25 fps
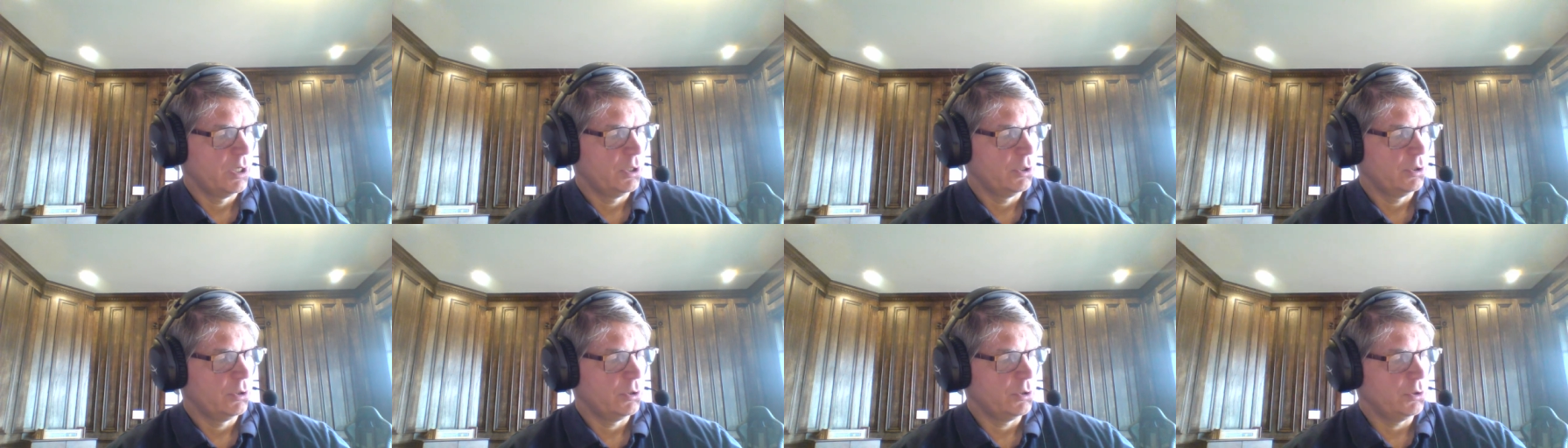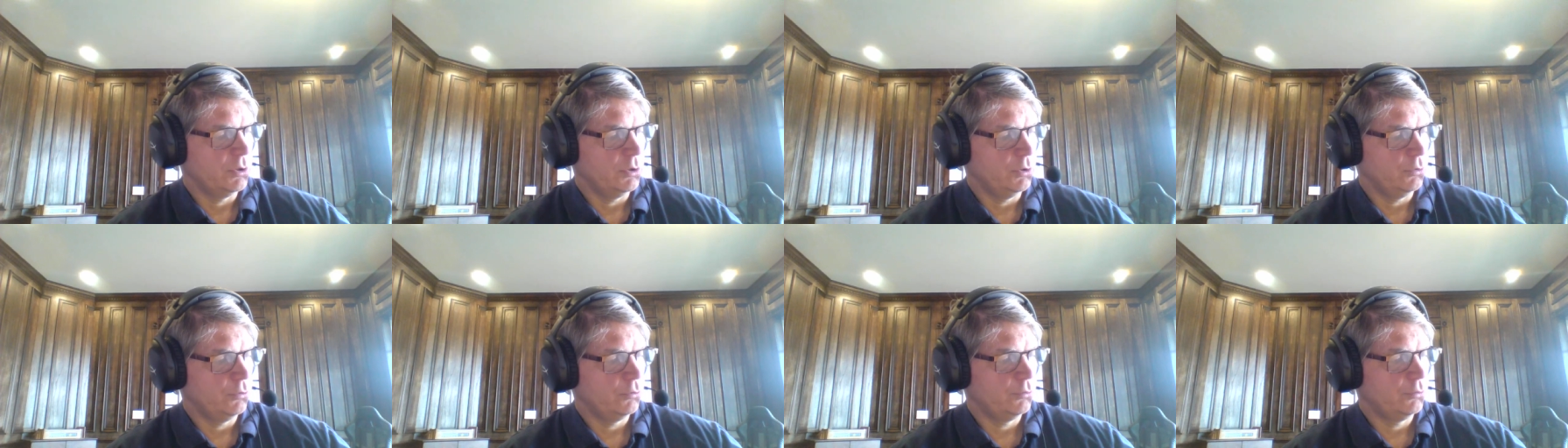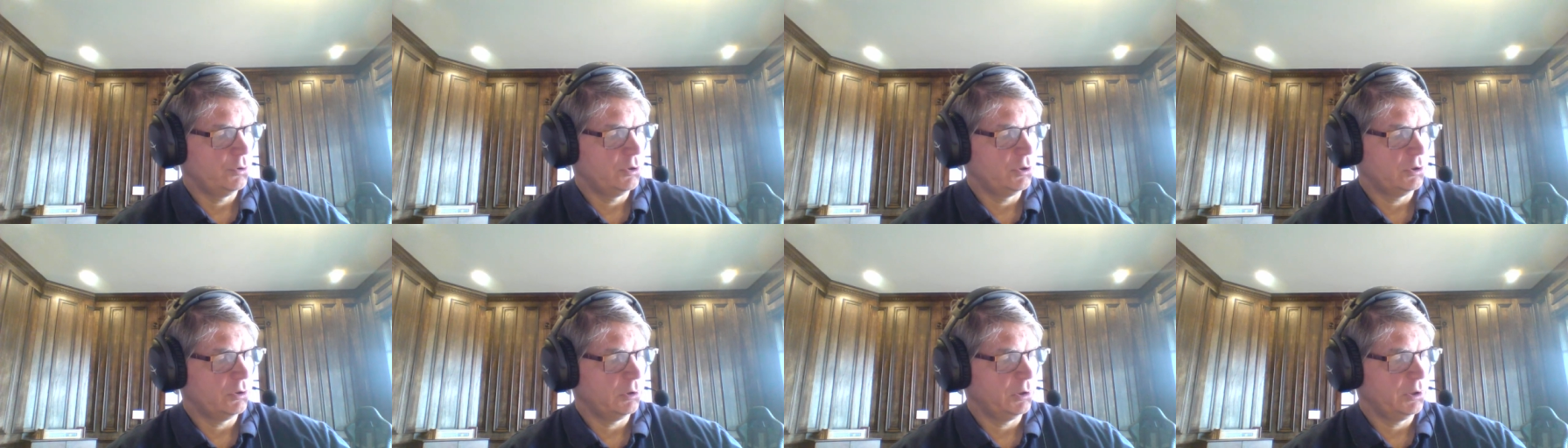
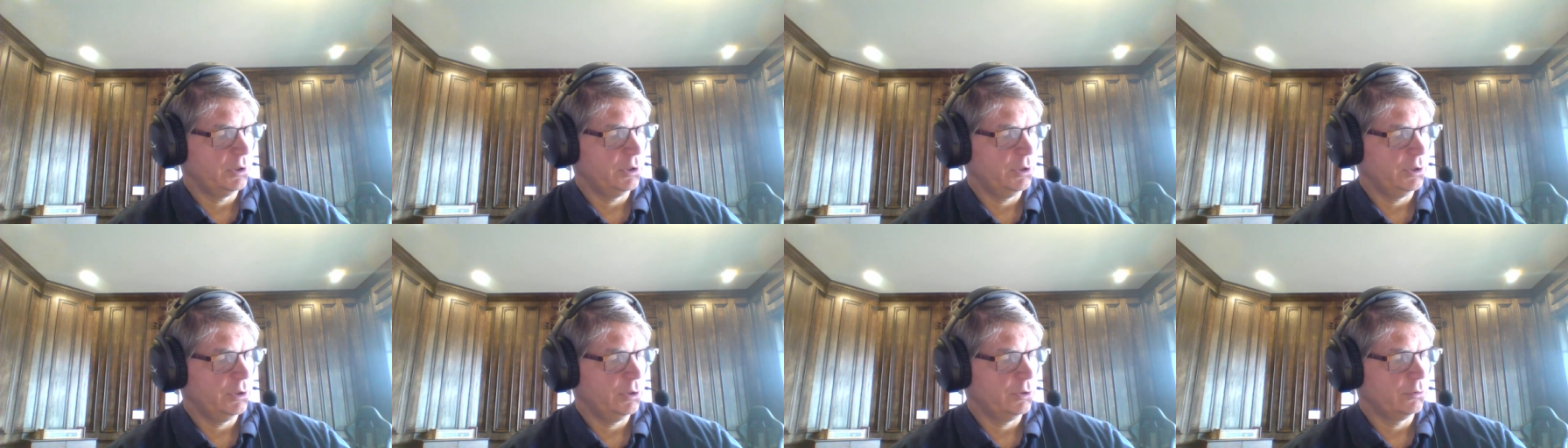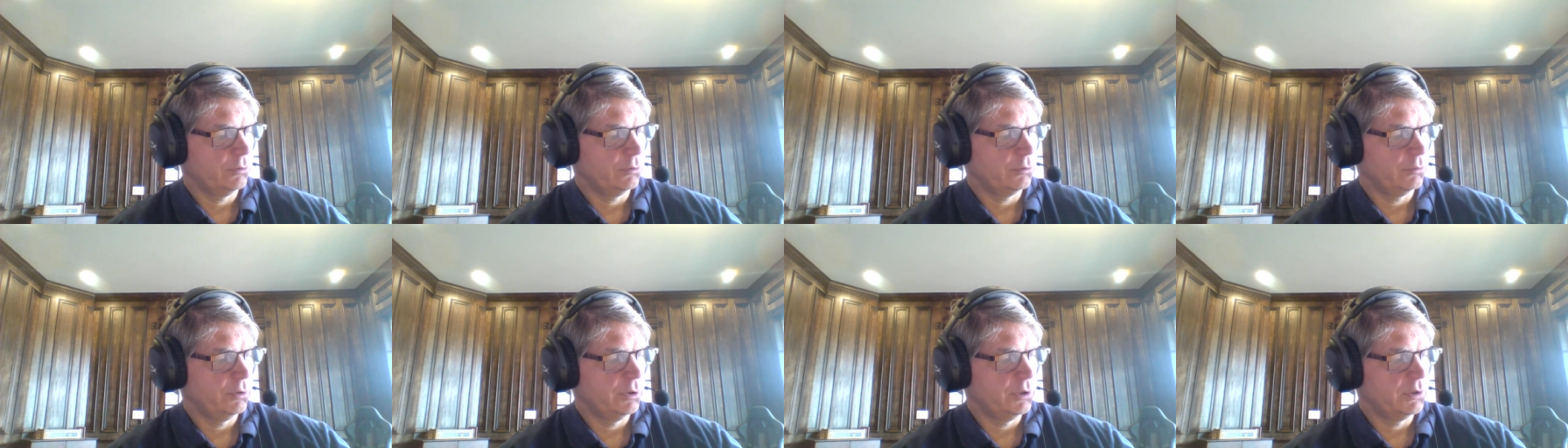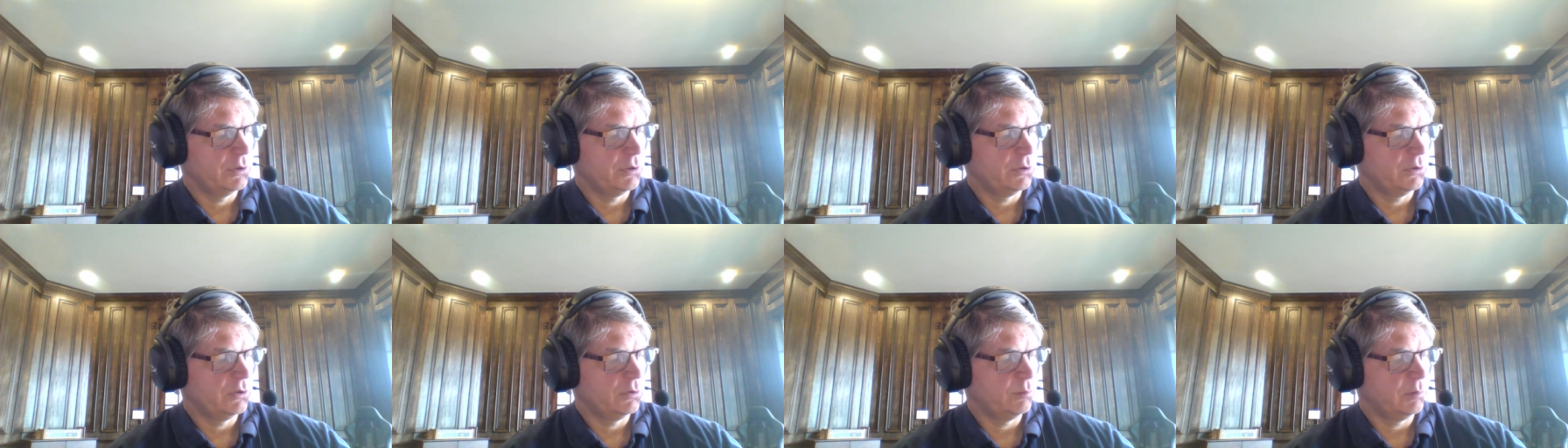Usually
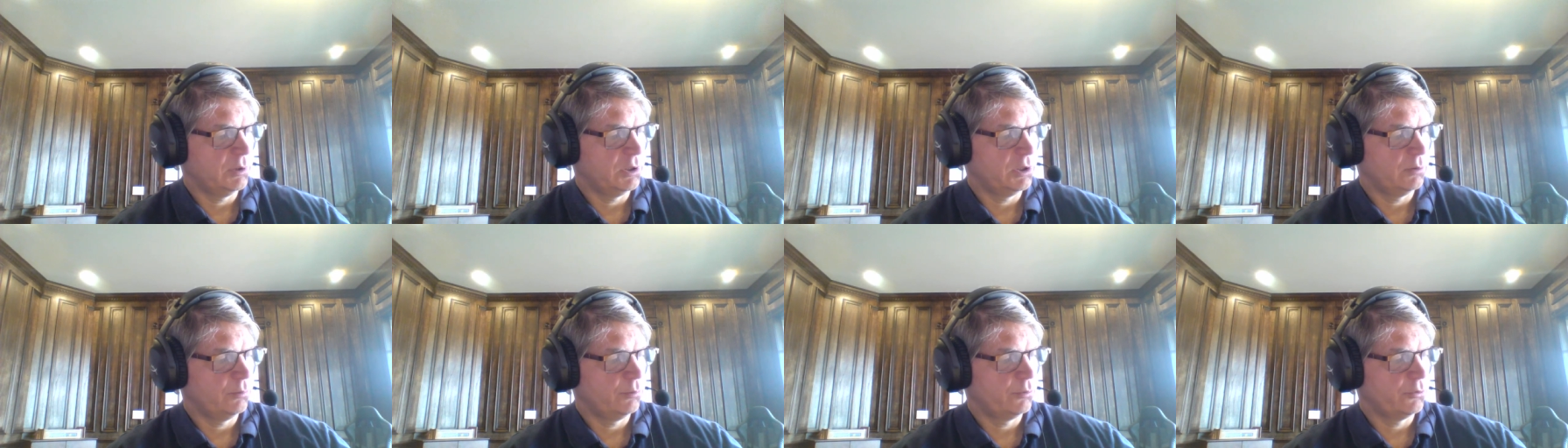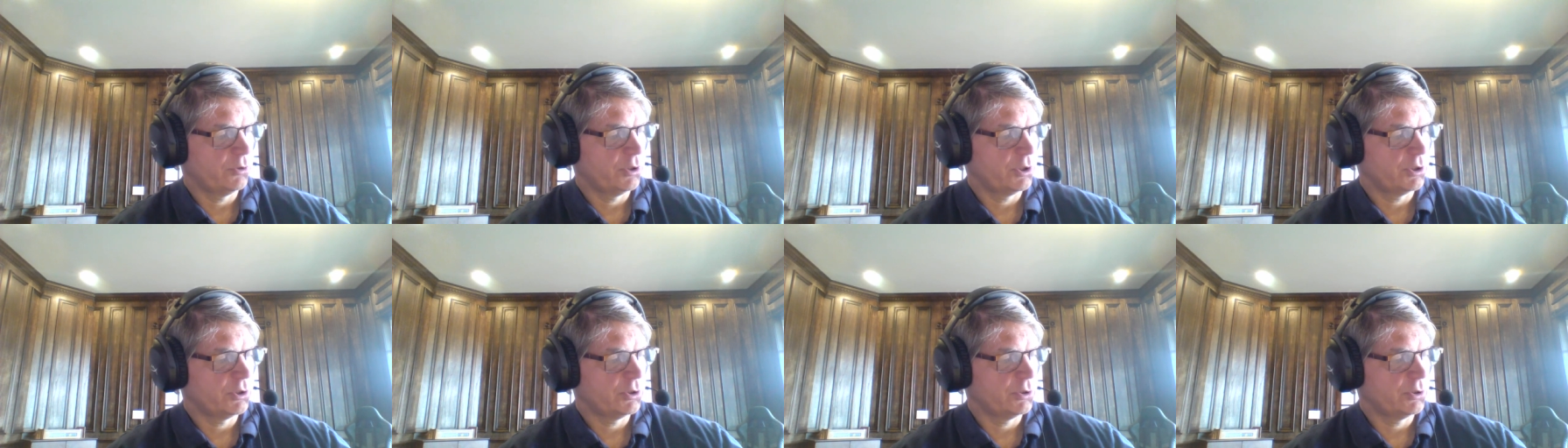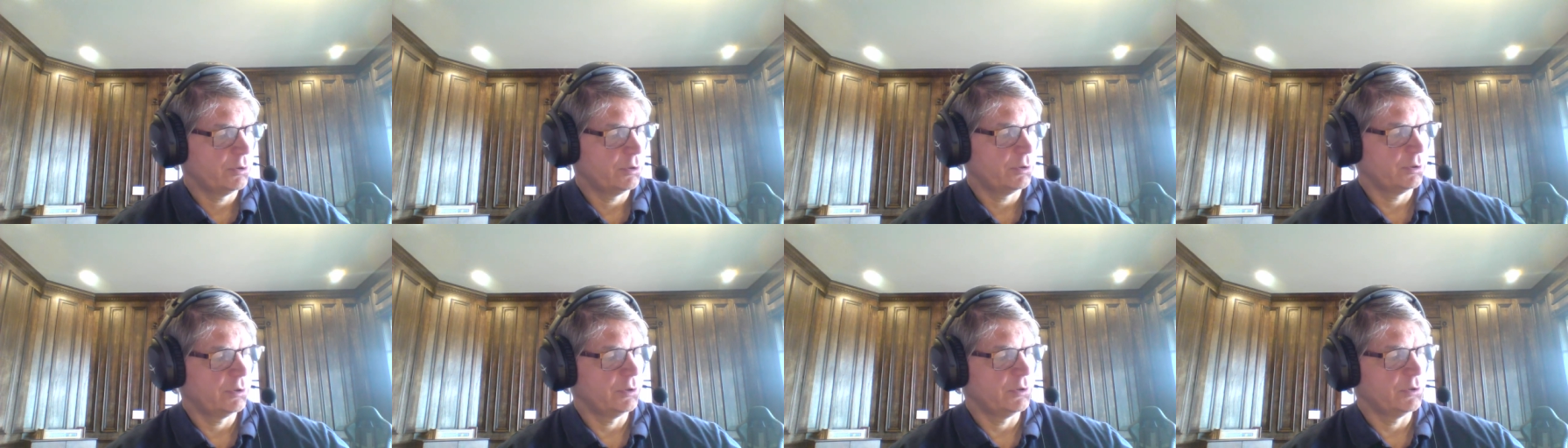increases blood
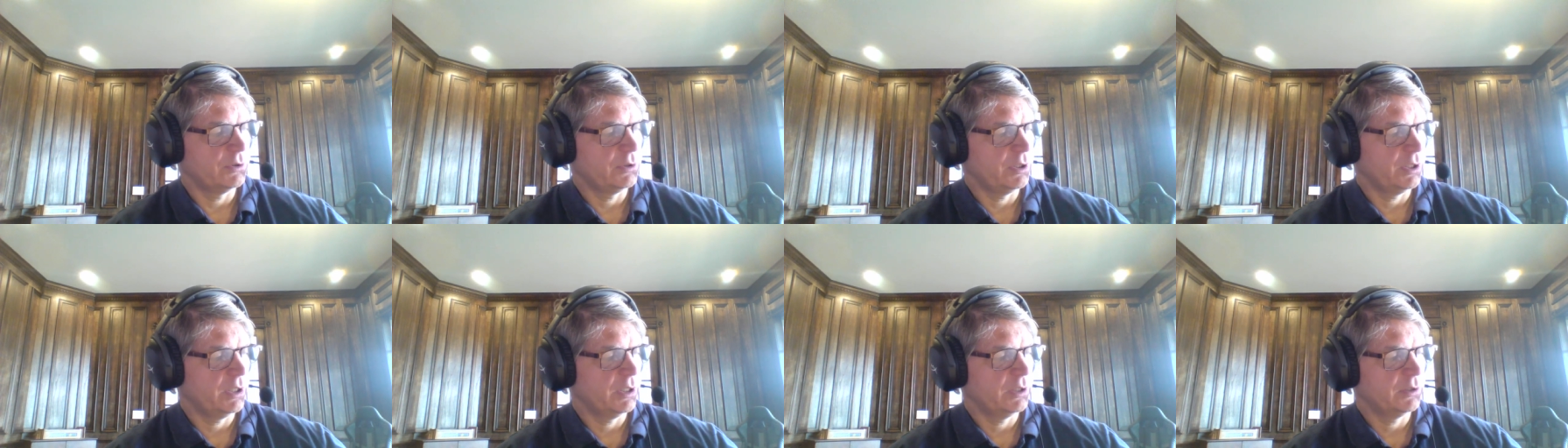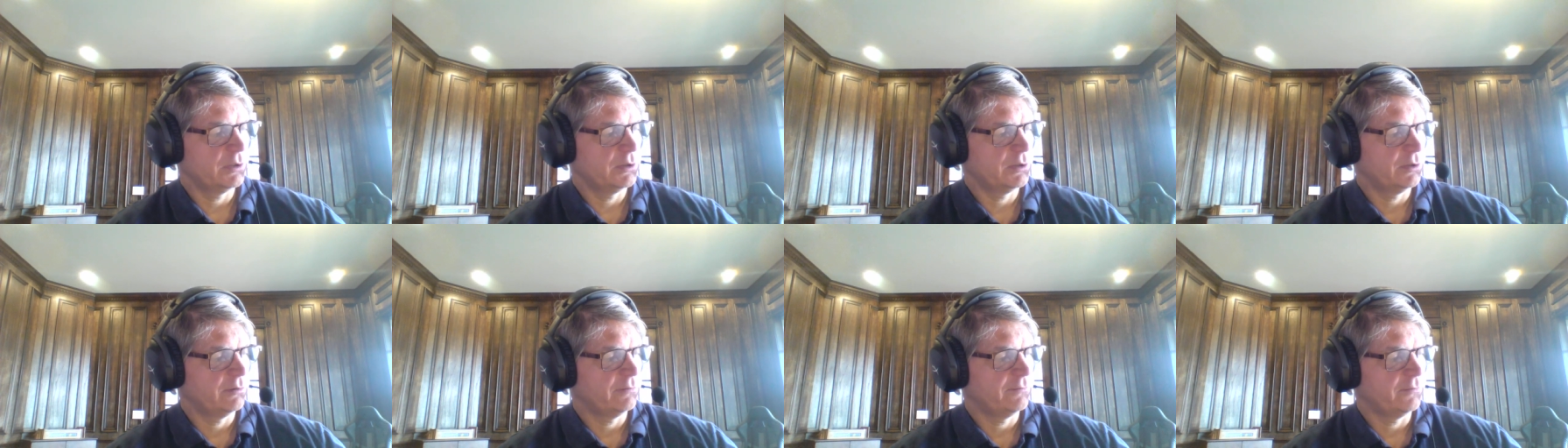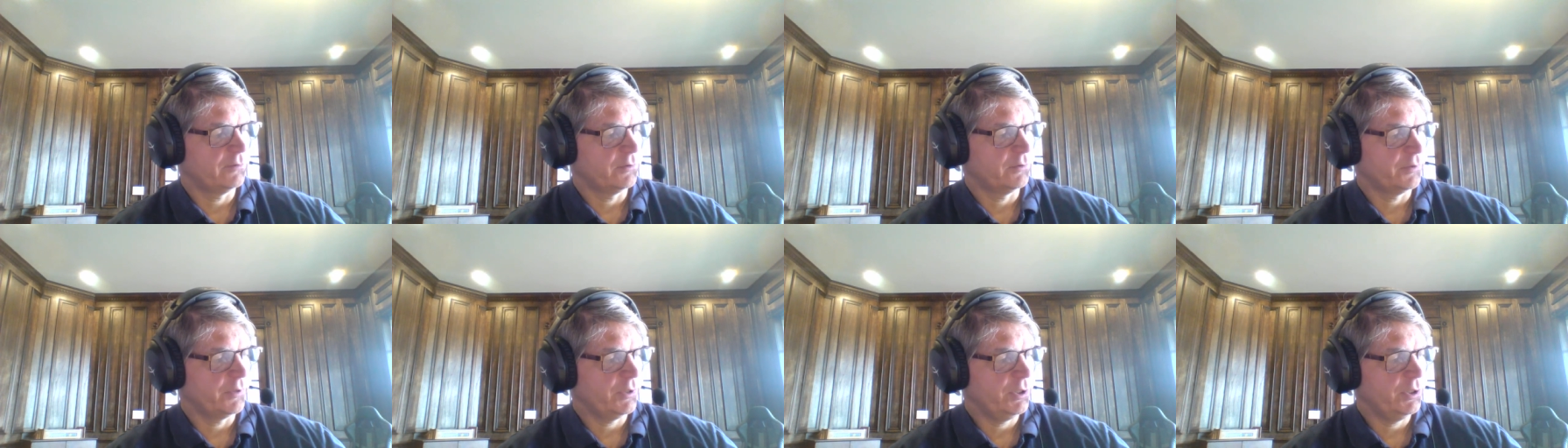pressure is the answer
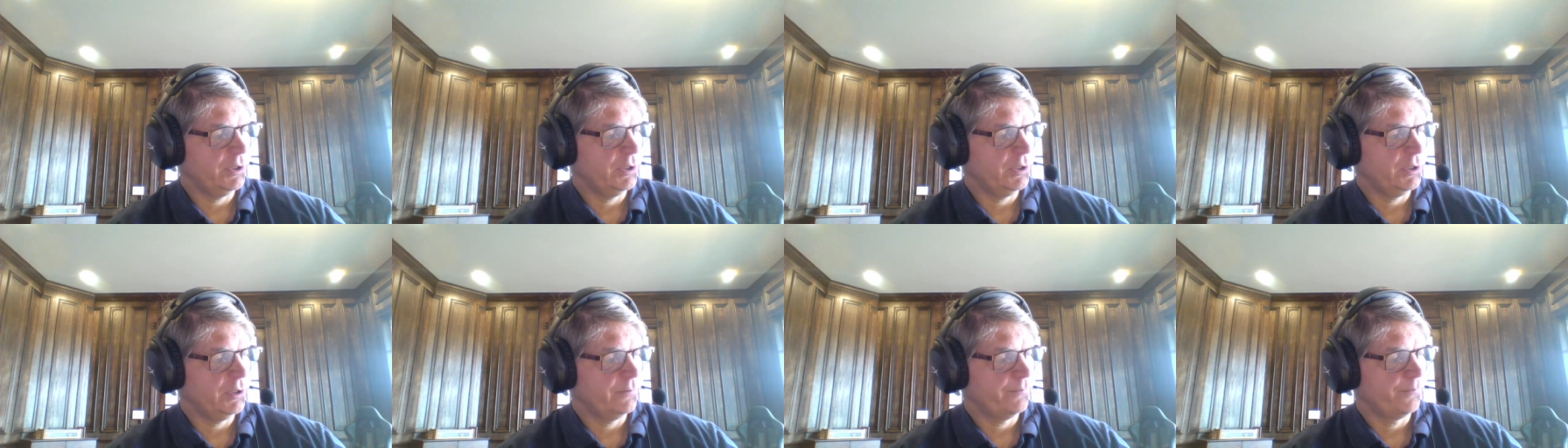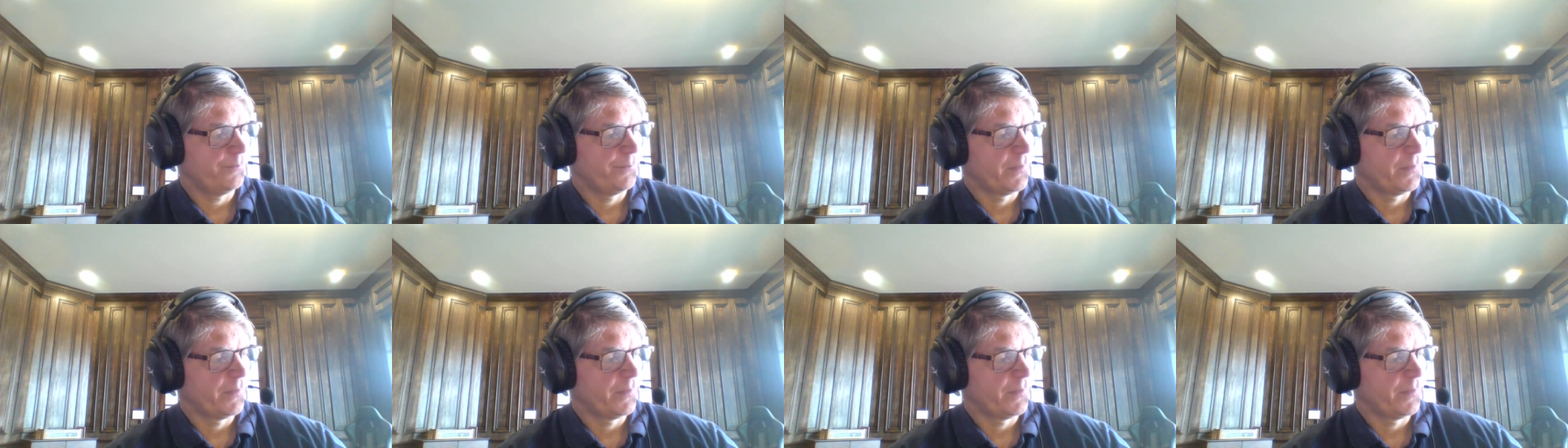for E.